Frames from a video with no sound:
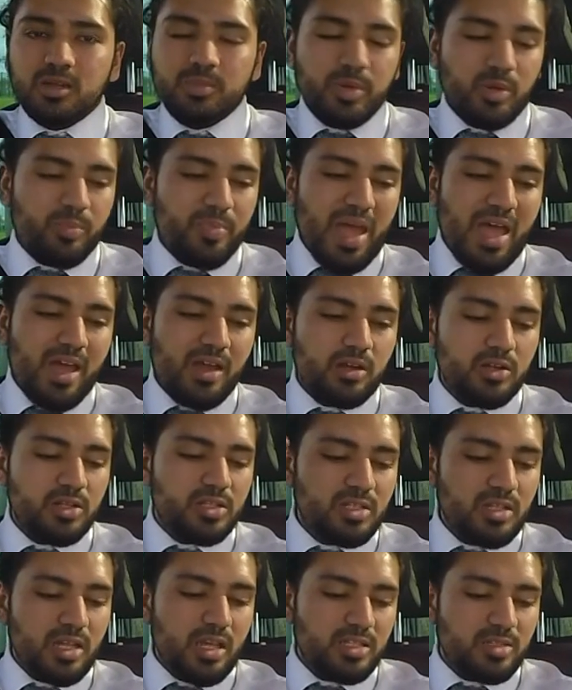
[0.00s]
bit better,
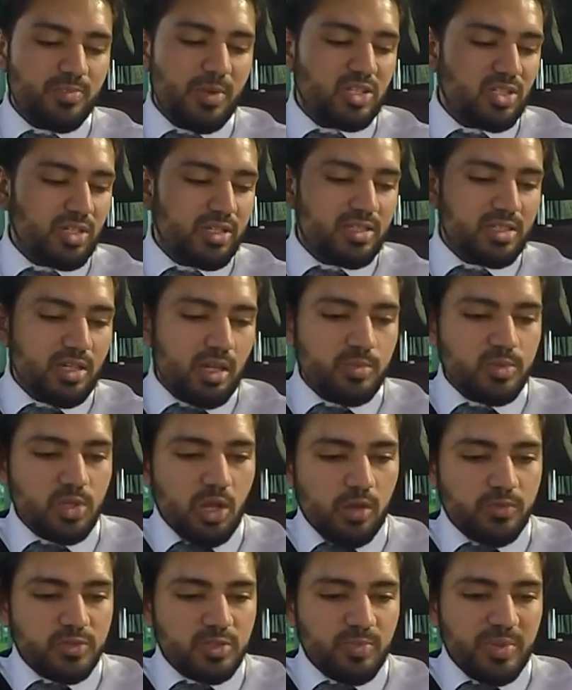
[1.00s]
especially in terms
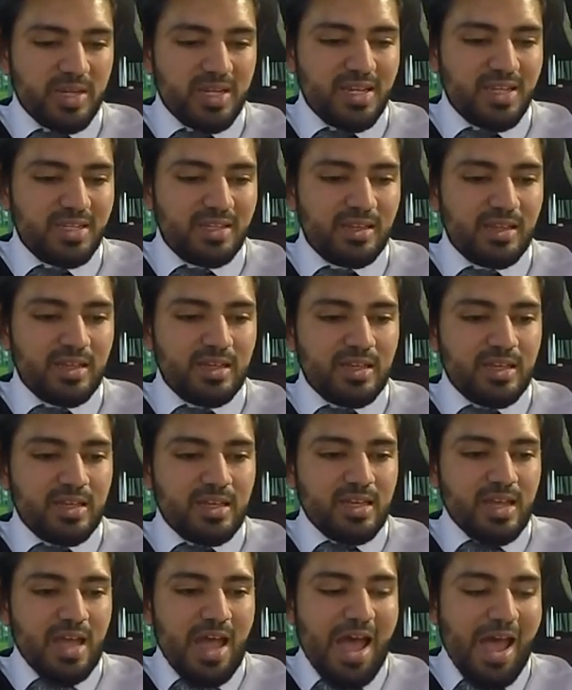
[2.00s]
of speed.
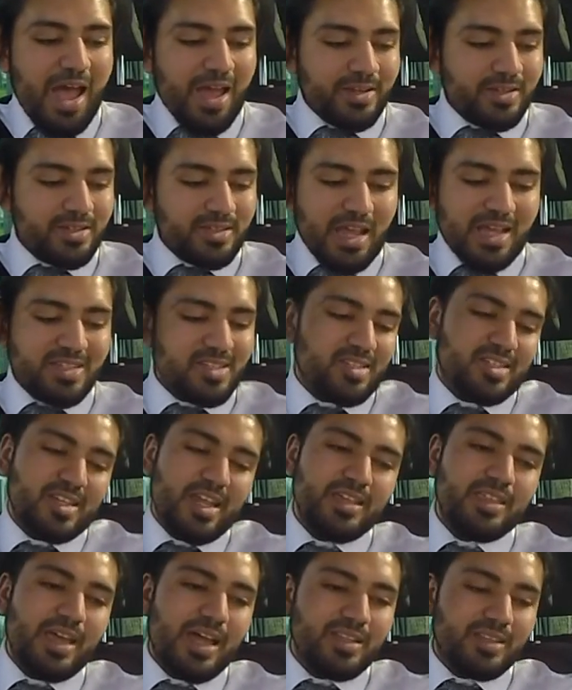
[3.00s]
And as I
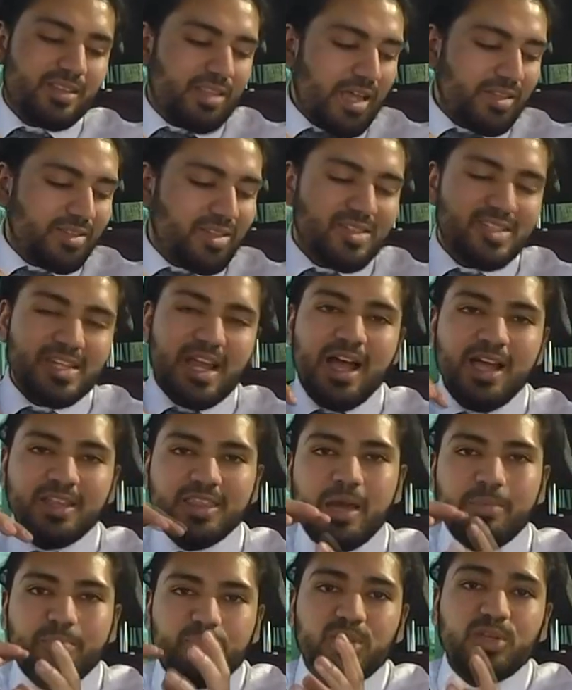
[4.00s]
say, that, that design,
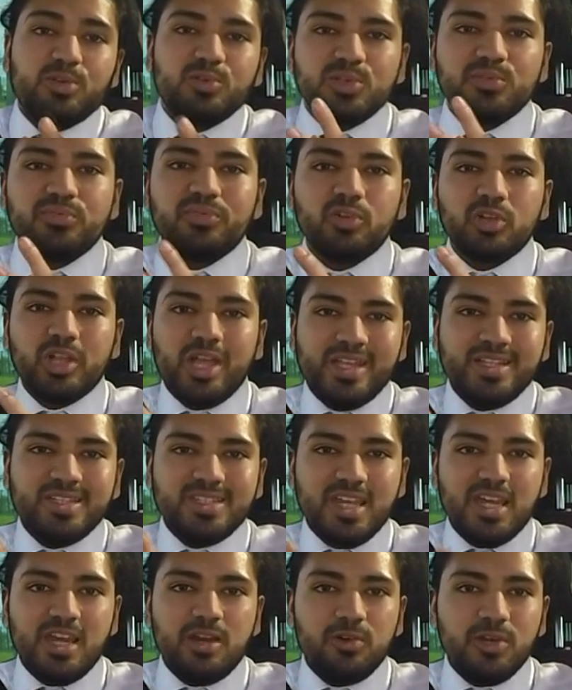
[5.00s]
that beautiful
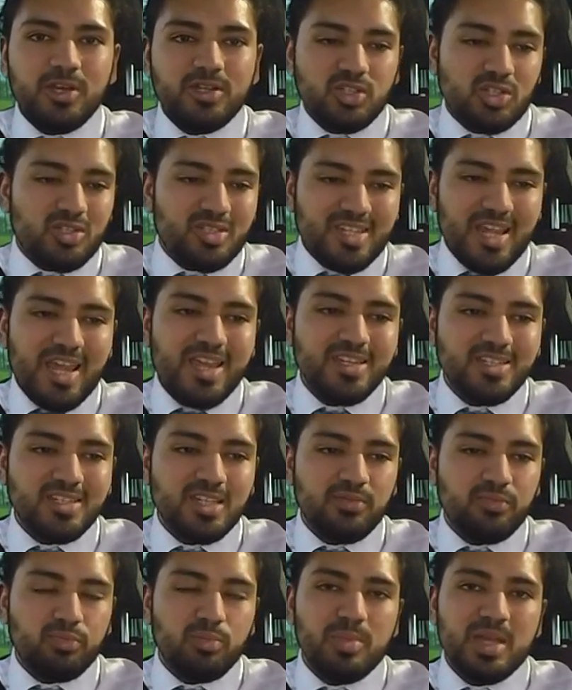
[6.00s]
interior just takes
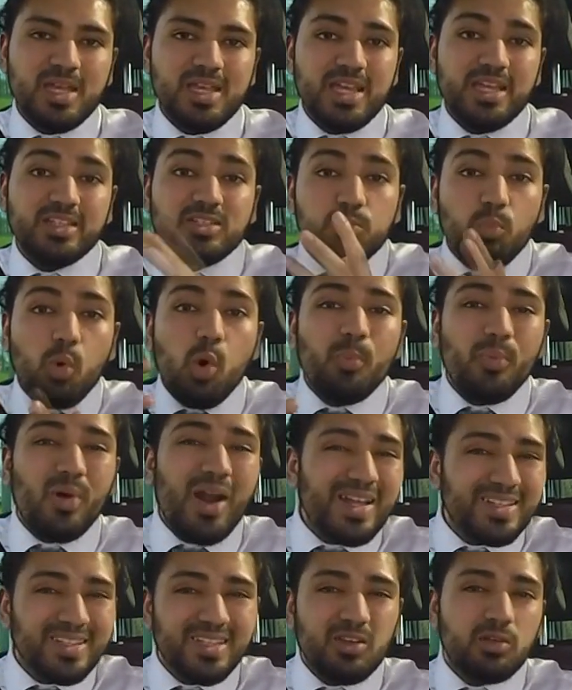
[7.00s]
it for me. It's more
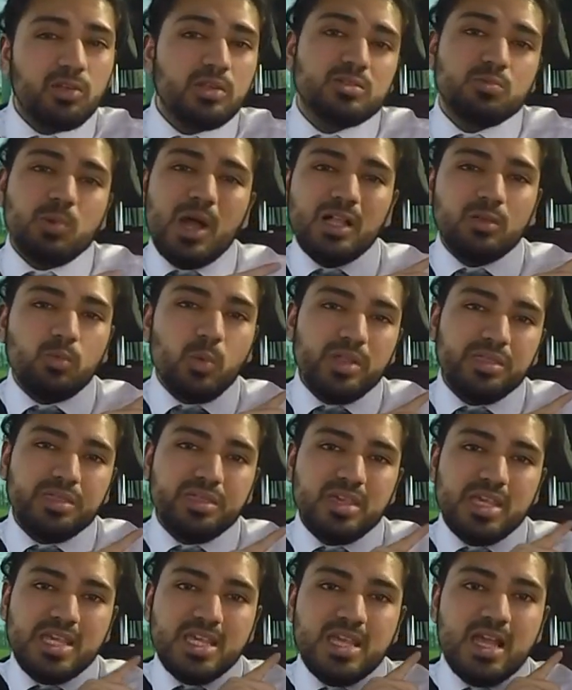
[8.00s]
practical as well with
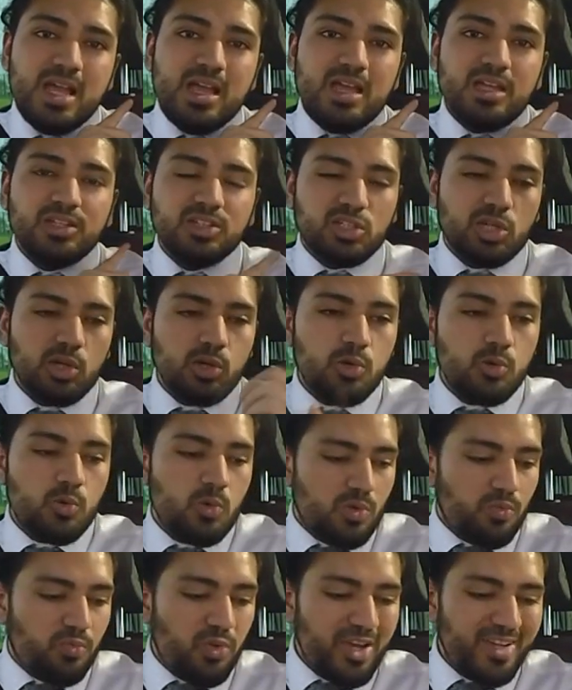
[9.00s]
the two
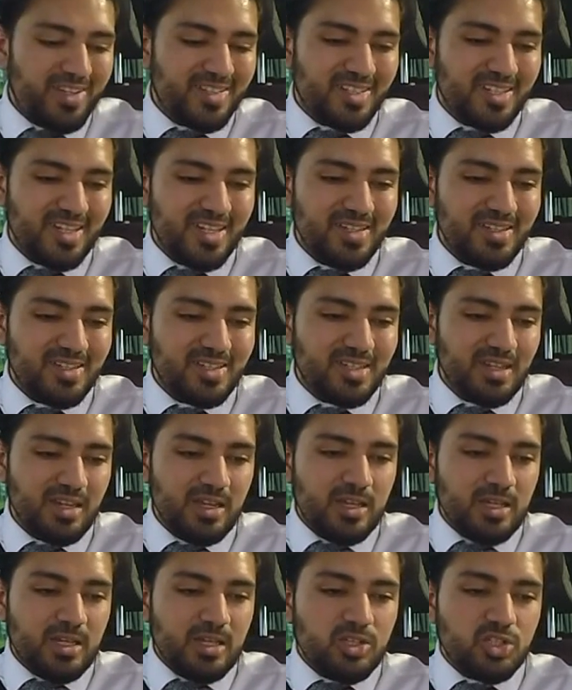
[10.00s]
rear seats.
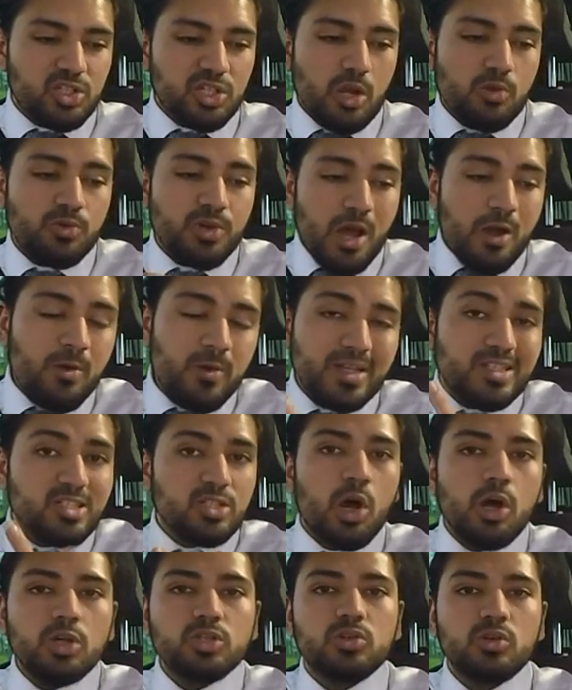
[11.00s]
So no, it's
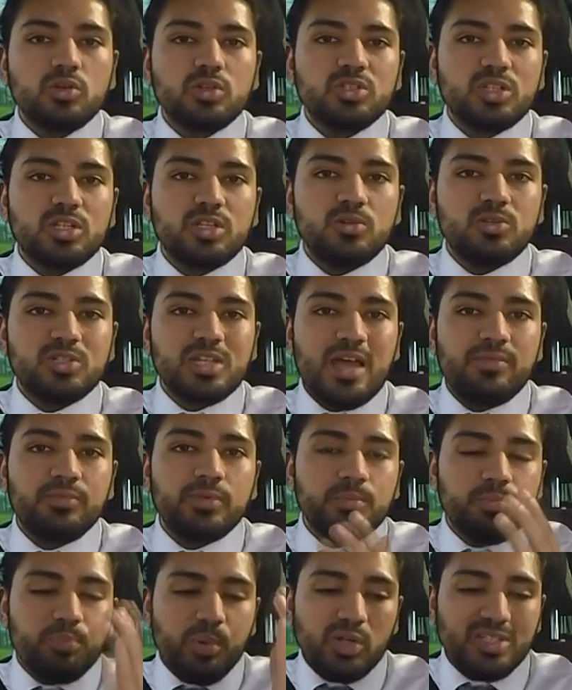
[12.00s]
not as good as a Q
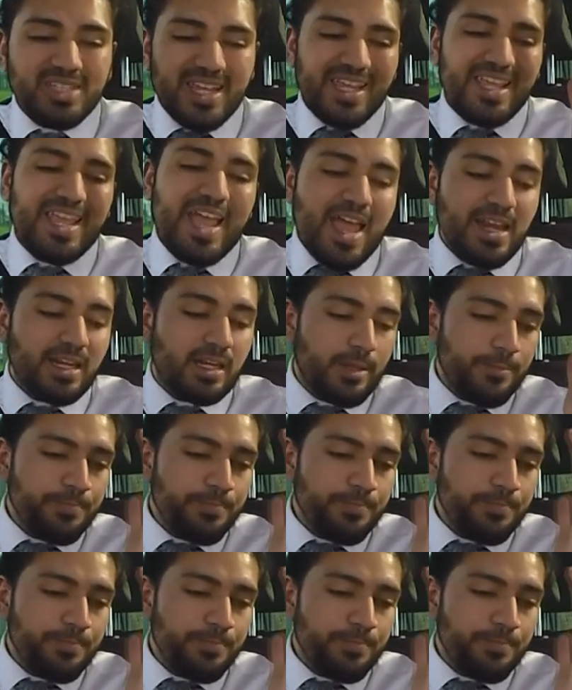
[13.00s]
seven, but again,